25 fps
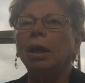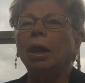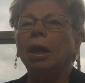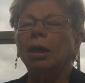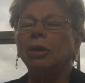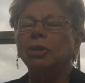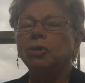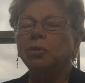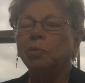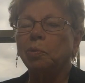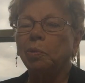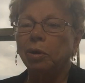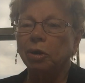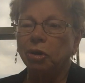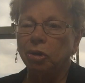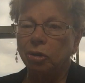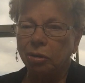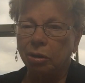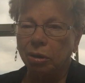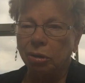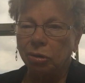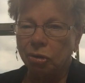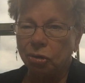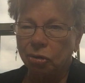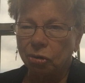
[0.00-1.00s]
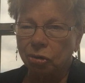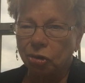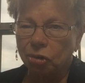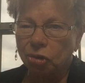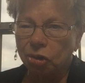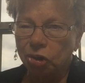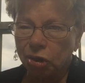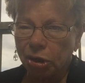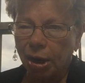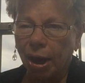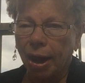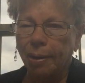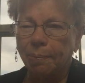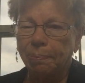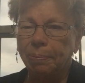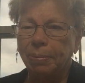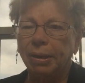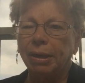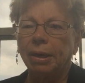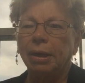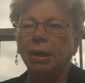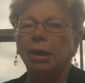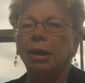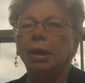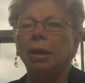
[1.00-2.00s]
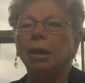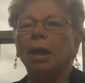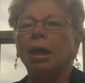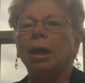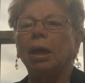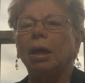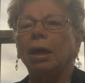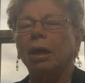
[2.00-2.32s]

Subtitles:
It's where you can do your shopping.